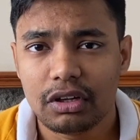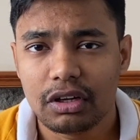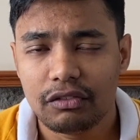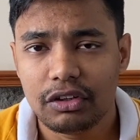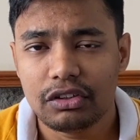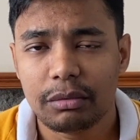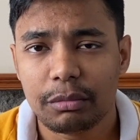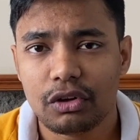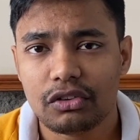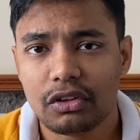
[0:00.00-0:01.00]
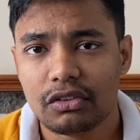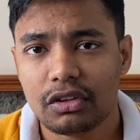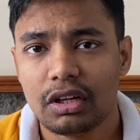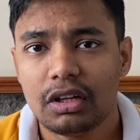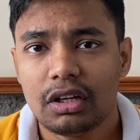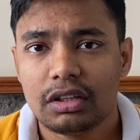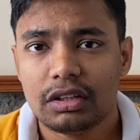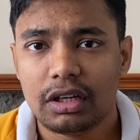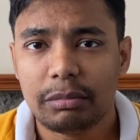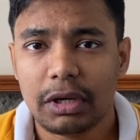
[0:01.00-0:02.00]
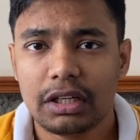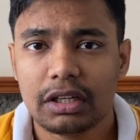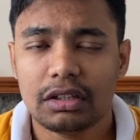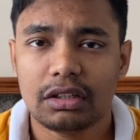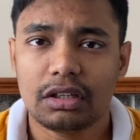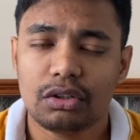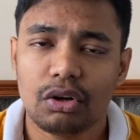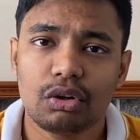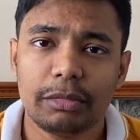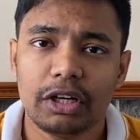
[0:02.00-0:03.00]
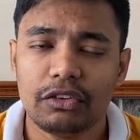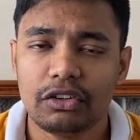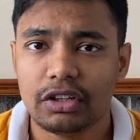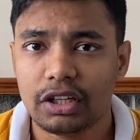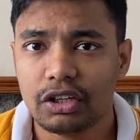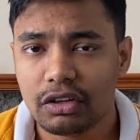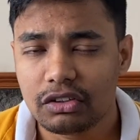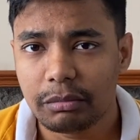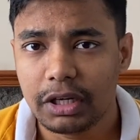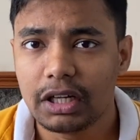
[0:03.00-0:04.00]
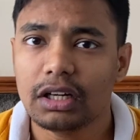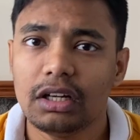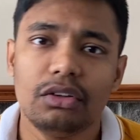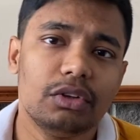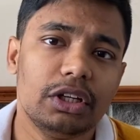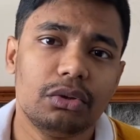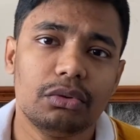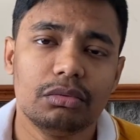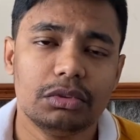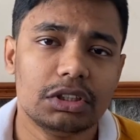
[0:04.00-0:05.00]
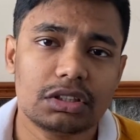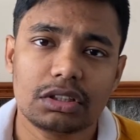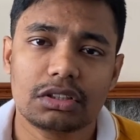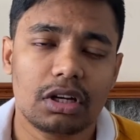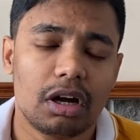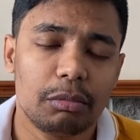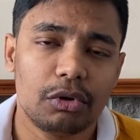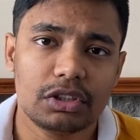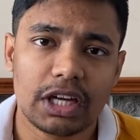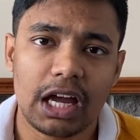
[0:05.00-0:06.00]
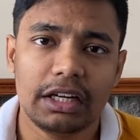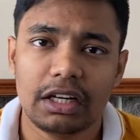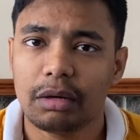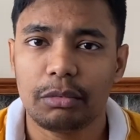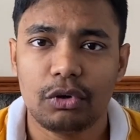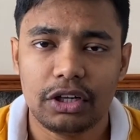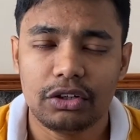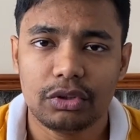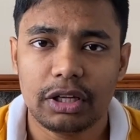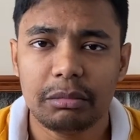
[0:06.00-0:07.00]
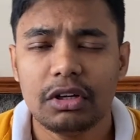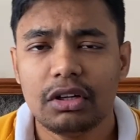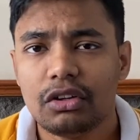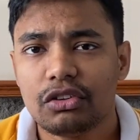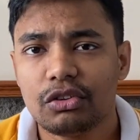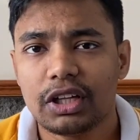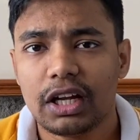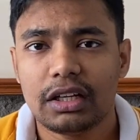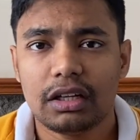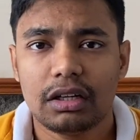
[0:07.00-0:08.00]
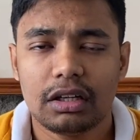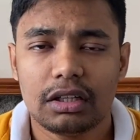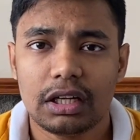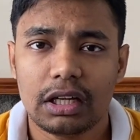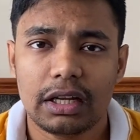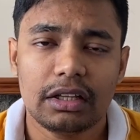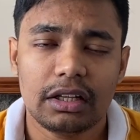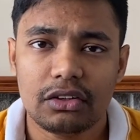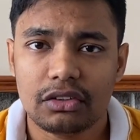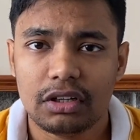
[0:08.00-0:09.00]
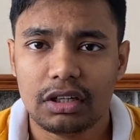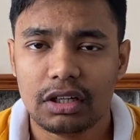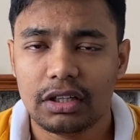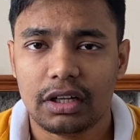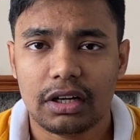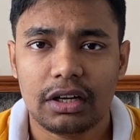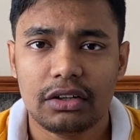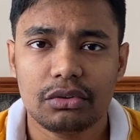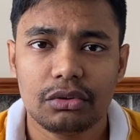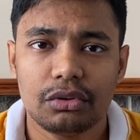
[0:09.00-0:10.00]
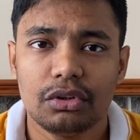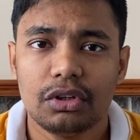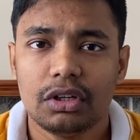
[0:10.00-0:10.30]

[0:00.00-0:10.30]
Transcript: visa process, that particular document which they give as a medical, you need to just scan it and upload it to them, so that they'll get the result there, right? So